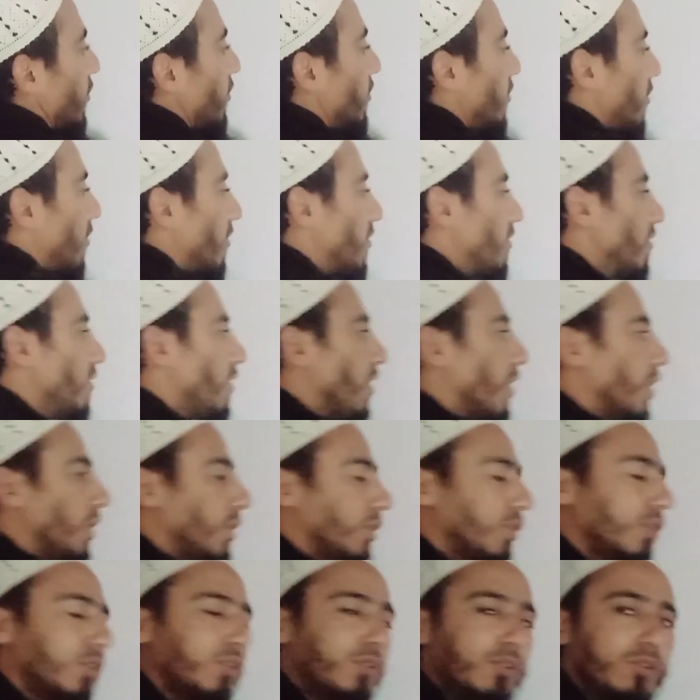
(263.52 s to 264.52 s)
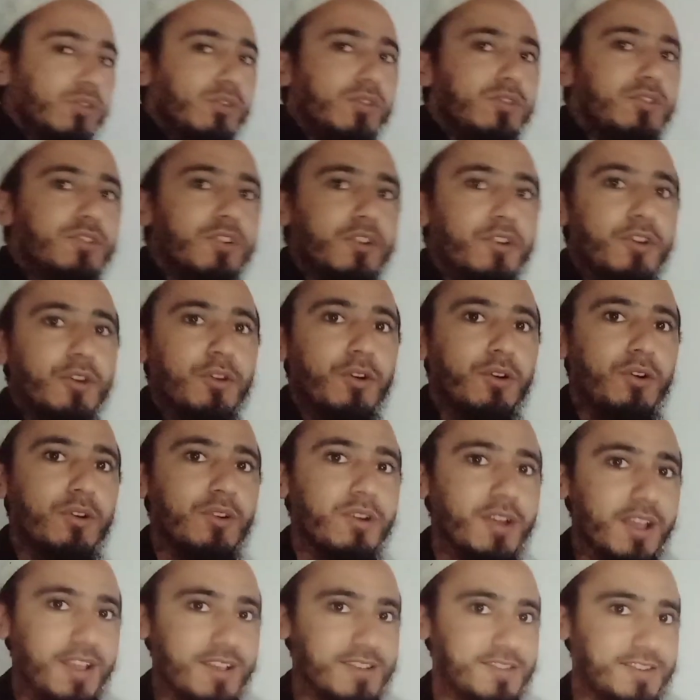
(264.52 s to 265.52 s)
Root
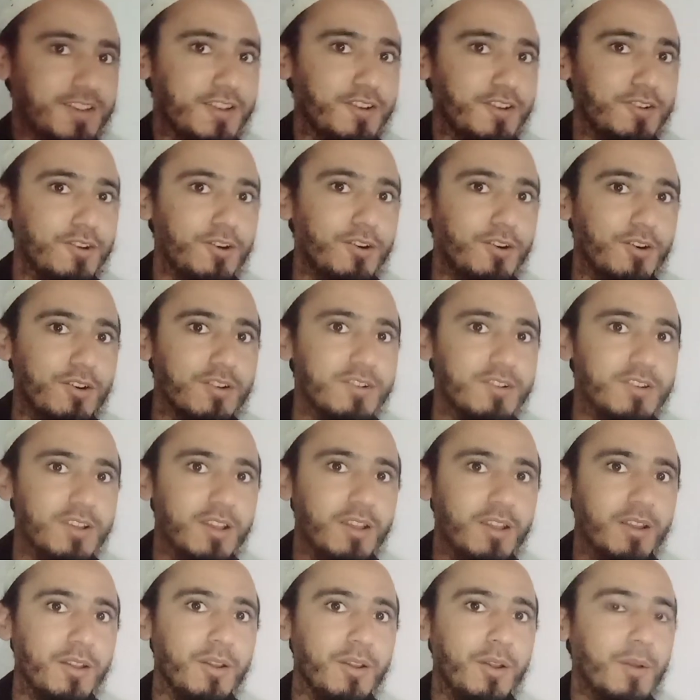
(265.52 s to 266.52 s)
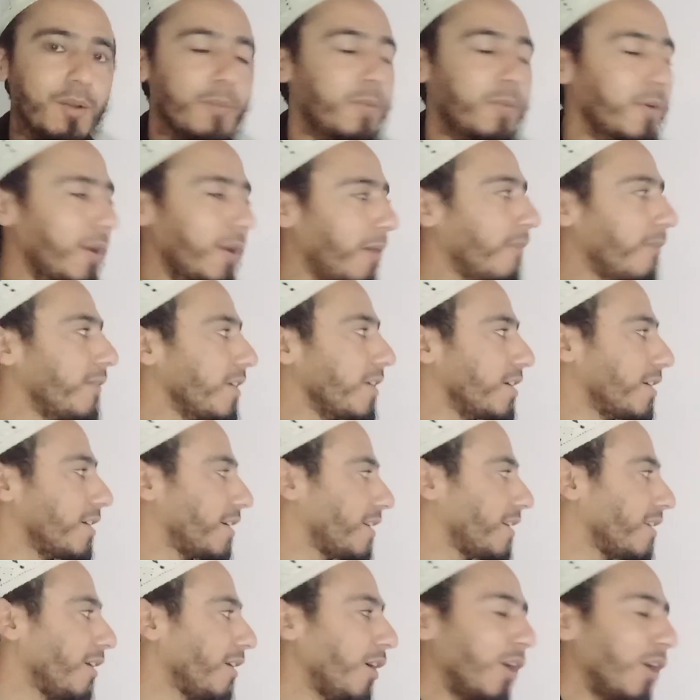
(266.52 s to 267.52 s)
node is a node from
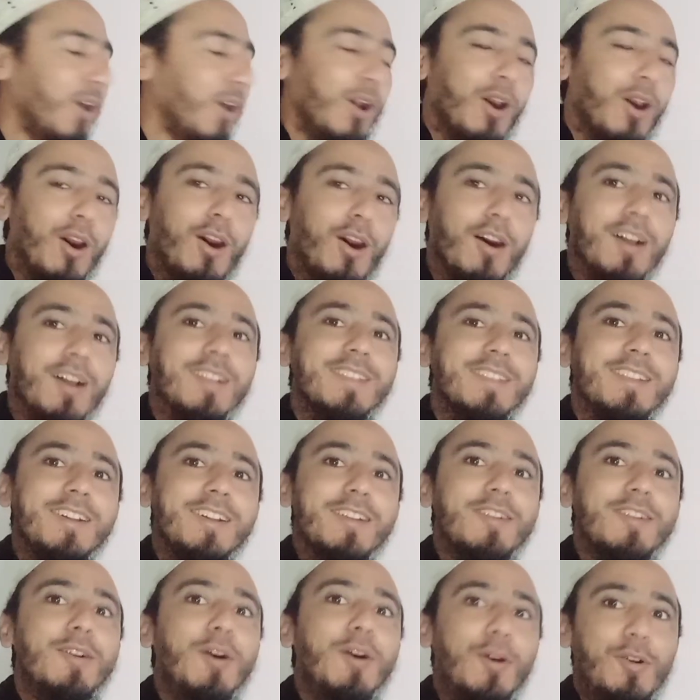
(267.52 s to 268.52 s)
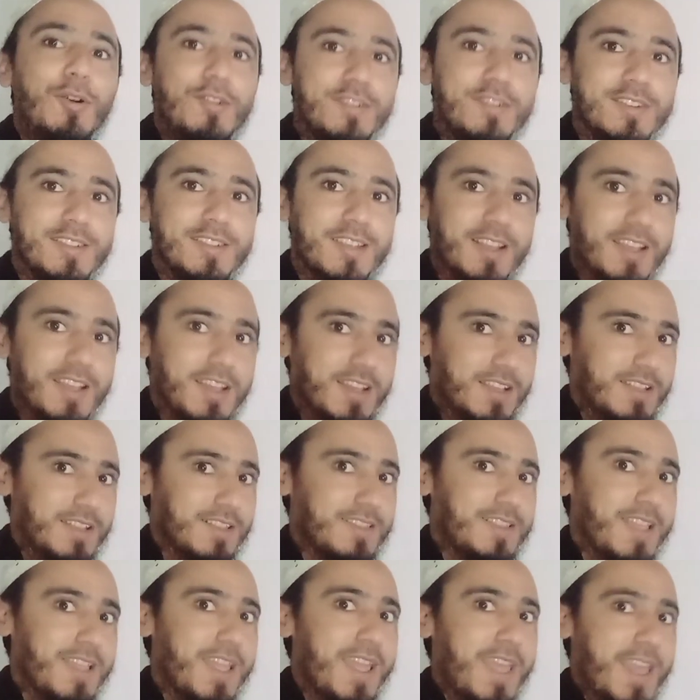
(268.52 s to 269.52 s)
where all the nodes
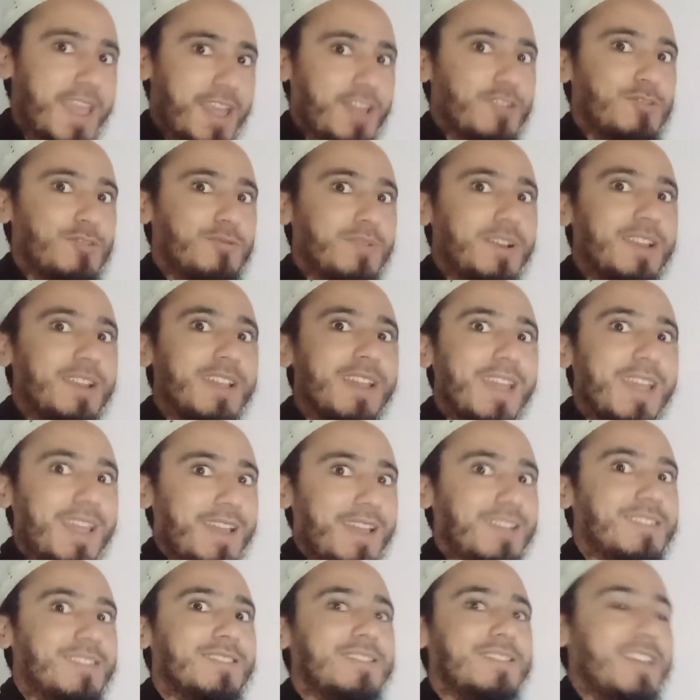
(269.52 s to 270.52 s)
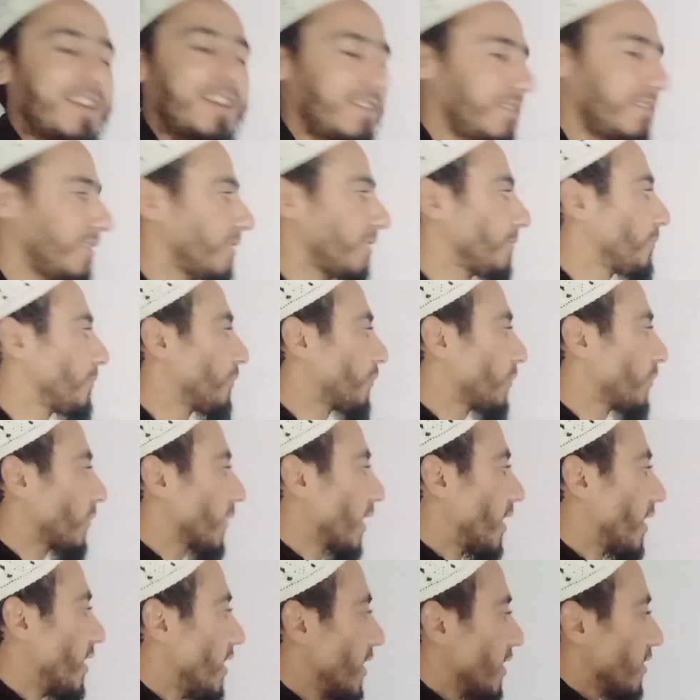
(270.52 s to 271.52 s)
they actually extend.
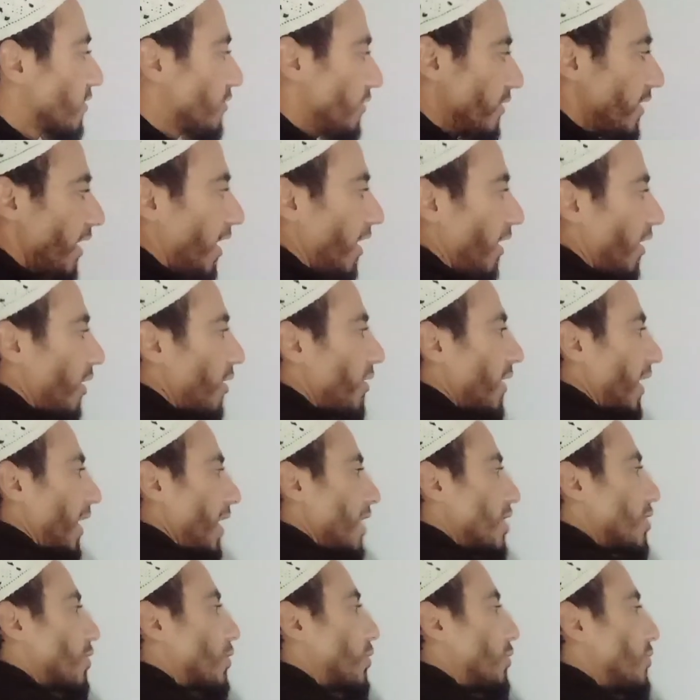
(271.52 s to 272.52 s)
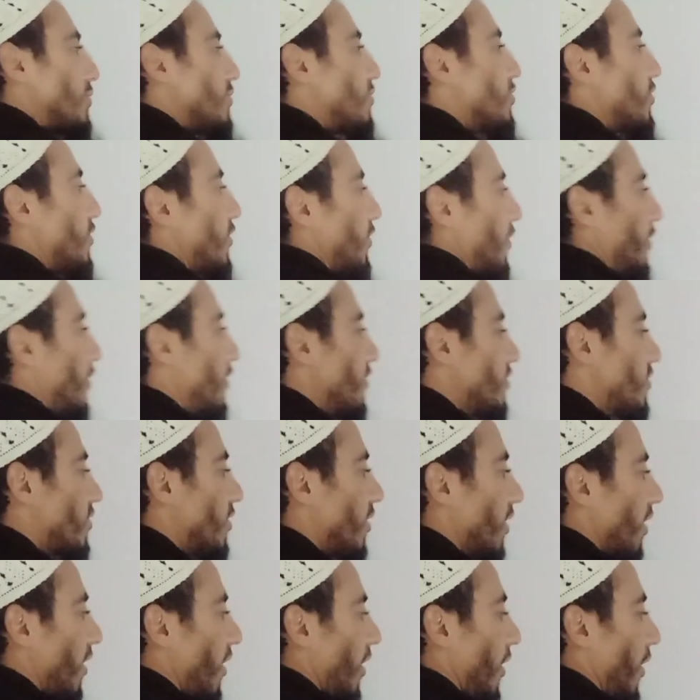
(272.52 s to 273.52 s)
So now in root
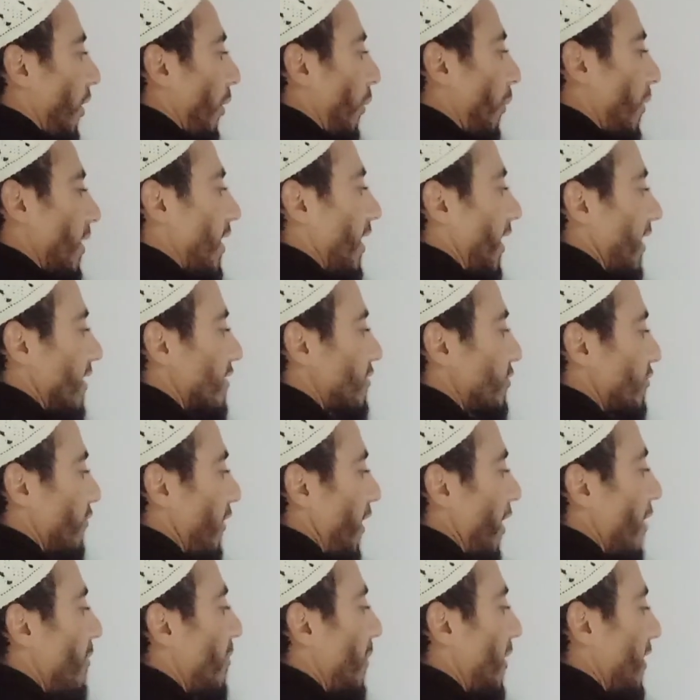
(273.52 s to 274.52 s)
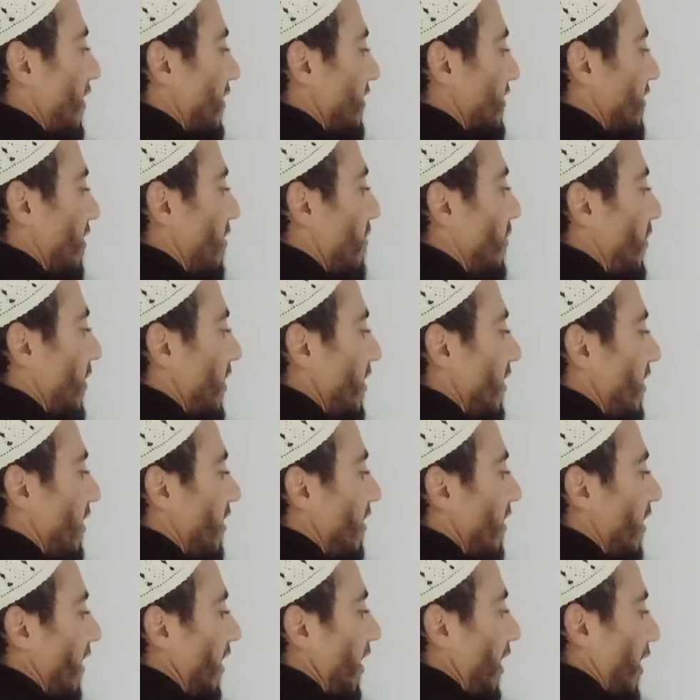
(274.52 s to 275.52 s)
node we also have, for
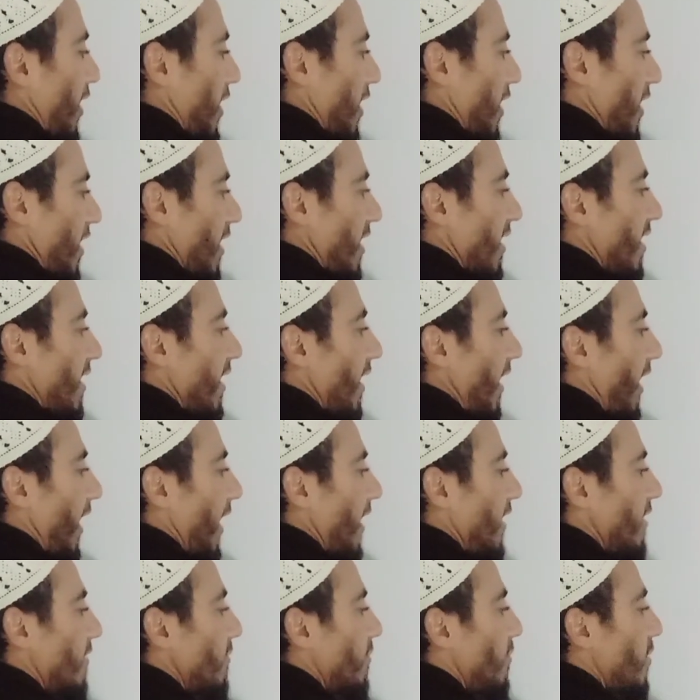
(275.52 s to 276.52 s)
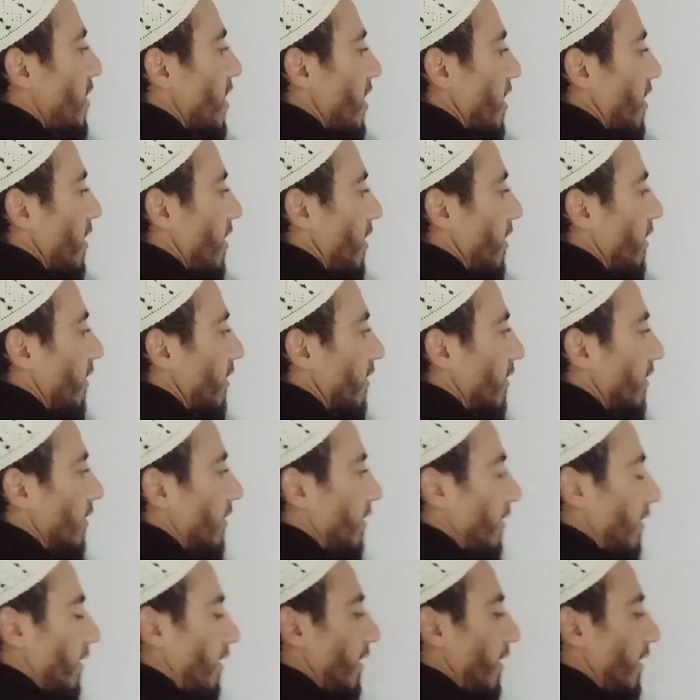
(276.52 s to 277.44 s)
example, A and B,